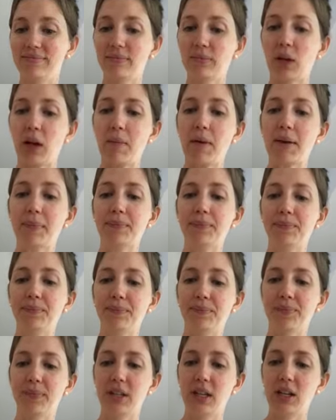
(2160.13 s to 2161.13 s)
Come on.
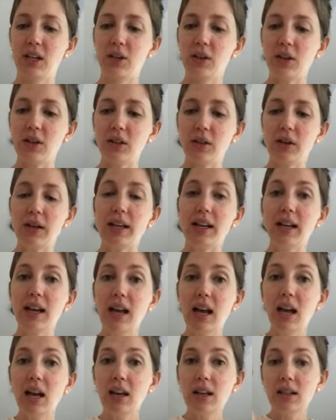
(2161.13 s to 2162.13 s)
You could do it.
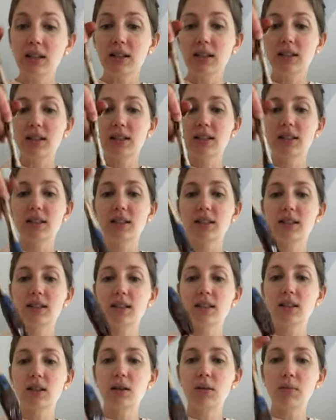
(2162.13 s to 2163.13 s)
They're not going to be able to see
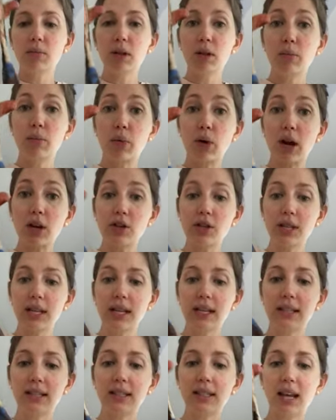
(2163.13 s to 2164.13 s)
it. So I'm going to brush the
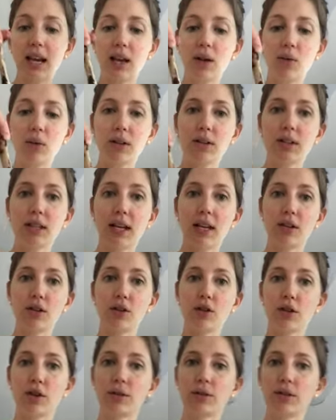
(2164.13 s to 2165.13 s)
inside while Ted
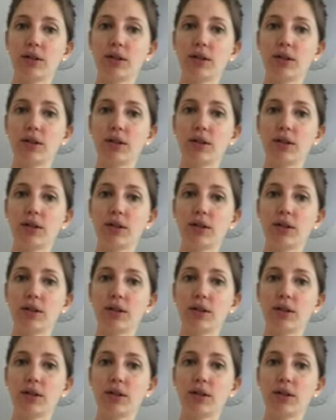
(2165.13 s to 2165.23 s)
shows